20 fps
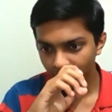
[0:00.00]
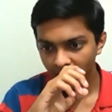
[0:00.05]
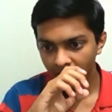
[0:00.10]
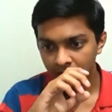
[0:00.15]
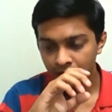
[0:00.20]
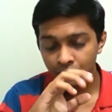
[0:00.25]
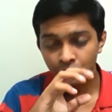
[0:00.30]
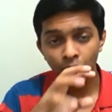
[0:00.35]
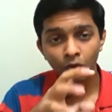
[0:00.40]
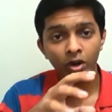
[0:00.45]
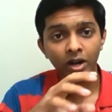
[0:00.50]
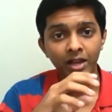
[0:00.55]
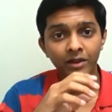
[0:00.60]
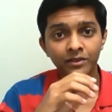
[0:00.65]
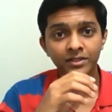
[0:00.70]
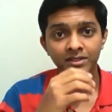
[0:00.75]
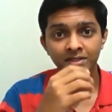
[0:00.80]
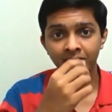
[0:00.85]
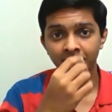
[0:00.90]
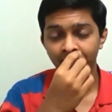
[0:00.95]
So what I
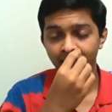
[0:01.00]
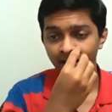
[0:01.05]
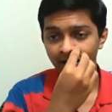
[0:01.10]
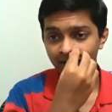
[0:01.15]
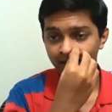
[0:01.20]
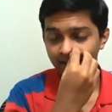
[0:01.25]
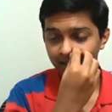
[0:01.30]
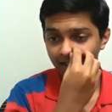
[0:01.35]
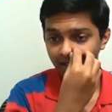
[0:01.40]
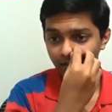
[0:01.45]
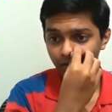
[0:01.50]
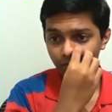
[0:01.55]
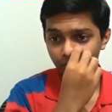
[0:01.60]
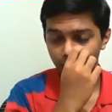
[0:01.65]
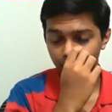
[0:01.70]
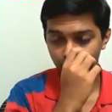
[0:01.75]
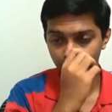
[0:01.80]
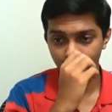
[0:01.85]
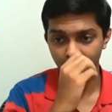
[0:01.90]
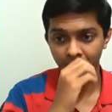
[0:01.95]
was really telling that
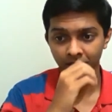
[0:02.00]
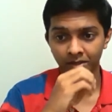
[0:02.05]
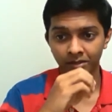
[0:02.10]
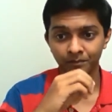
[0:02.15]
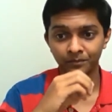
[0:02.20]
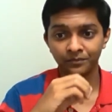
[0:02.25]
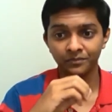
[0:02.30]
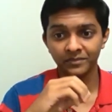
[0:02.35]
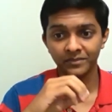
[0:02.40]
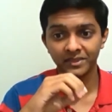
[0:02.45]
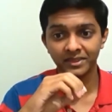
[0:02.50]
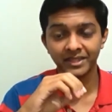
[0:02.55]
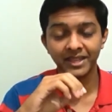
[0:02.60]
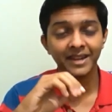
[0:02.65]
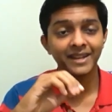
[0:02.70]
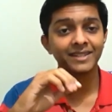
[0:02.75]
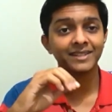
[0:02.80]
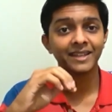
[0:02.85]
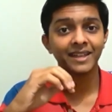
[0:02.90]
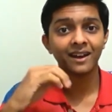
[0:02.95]
uh,
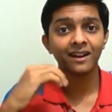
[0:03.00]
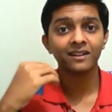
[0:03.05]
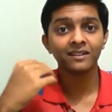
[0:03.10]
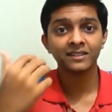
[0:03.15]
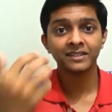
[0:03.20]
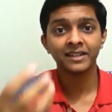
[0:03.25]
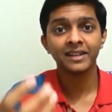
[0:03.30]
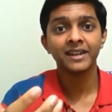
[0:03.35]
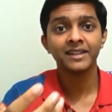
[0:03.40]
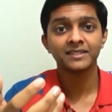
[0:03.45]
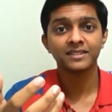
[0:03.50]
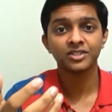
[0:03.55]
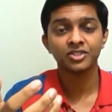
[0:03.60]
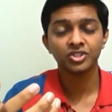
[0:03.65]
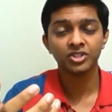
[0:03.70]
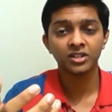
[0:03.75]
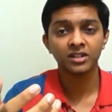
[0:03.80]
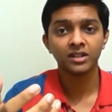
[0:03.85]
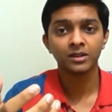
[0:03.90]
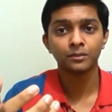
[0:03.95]
there, there are the three
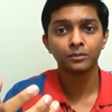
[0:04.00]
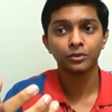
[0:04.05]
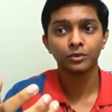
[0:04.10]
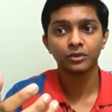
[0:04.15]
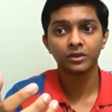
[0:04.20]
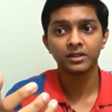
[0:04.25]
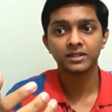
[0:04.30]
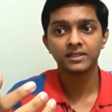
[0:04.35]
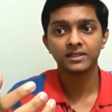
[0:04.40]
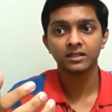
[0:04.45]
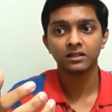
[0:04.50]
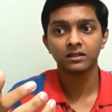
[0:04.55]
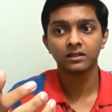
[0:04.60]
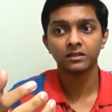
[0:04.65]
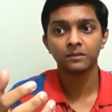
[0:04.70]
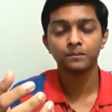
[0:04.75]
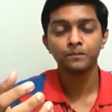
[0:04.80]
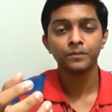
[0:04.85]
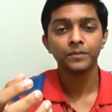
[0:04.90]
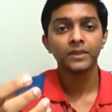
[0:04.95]
essential components
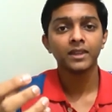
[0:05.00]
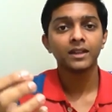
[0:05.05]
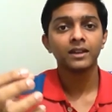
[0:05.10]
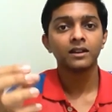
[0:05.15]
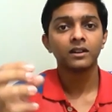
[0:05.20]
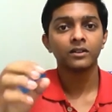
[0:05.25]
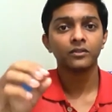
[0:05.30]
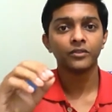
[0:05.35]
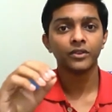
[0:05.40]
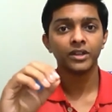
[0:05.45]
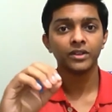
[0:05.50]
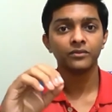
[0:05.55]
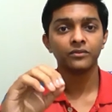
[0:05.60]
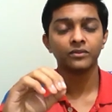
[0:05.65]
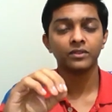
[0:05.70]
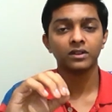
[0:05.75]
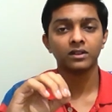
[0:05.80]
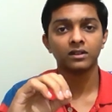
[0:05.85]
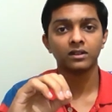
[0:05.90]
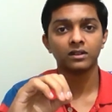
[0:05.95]
uh,
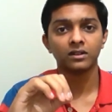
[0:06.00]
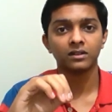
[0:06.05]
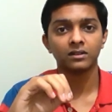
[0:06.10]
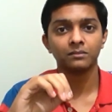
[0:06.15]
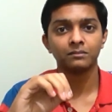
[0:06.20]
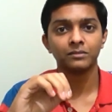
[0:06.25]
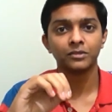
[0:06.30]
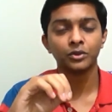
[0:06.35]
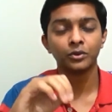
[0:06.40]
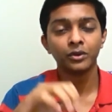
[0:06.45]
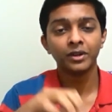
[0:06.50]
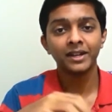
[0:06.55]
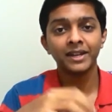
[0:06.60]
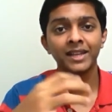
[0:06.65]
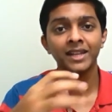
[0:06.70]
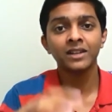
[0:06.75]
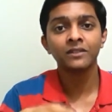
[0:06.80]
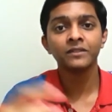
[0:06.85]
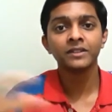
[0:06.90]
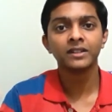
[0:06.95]
when uh, to
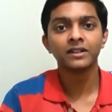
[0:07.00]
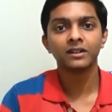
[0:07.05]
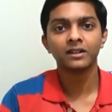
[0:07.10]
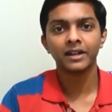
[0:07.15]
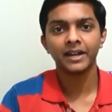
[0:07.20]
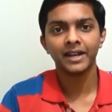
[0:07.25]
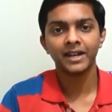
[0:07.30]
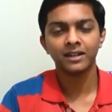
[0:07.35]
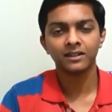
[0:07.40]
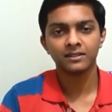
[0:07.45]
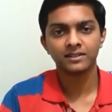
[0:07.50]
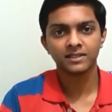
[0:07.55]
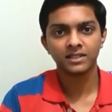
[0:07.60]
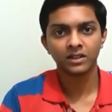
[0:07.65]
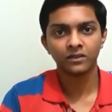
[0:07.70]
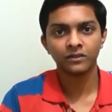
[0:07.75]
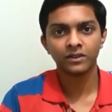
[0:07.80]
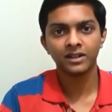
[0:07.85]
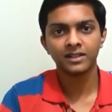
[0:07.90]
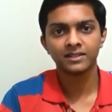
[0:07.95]
deal with the uh,
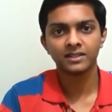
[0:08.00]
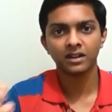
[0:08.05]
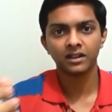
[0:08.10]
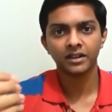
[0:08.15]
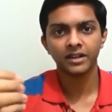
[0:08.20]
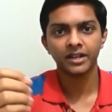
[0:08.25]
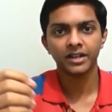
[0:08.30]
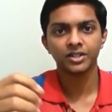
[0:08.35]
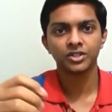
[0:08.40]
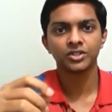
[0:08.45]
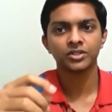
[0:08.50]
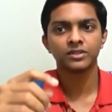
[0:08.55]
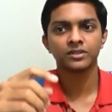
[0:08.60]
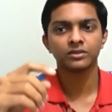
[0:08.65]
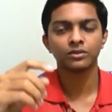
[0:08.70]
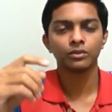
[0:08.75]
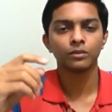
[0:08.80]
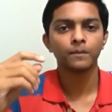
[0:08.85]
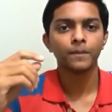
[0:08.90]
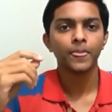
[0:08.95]
serverless architecture.
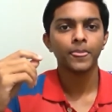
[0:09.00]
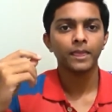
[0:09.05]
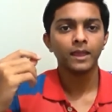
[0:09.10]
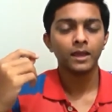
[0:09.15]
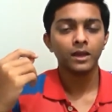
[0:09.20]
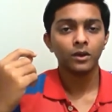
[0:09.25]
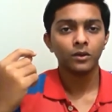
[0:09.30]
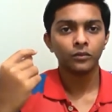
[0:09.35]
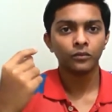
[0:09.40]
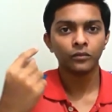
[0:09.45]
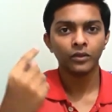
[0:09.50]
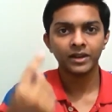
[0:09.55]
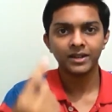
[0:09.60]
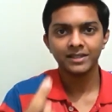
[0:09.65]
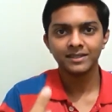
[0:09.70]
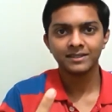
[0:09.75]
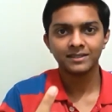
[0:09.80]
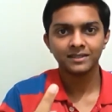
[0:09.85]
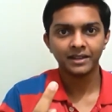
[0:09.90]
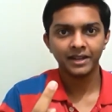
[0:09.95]
So one
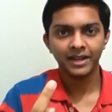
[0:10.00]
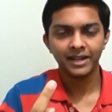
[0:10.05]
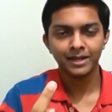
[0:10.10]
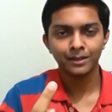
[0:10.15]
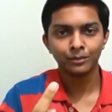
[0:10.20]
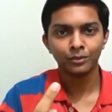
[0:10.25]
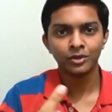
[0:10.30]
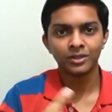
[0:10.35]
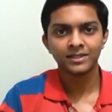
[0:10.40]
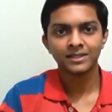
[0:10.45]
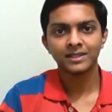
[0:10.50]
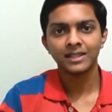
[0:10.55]
is the AWS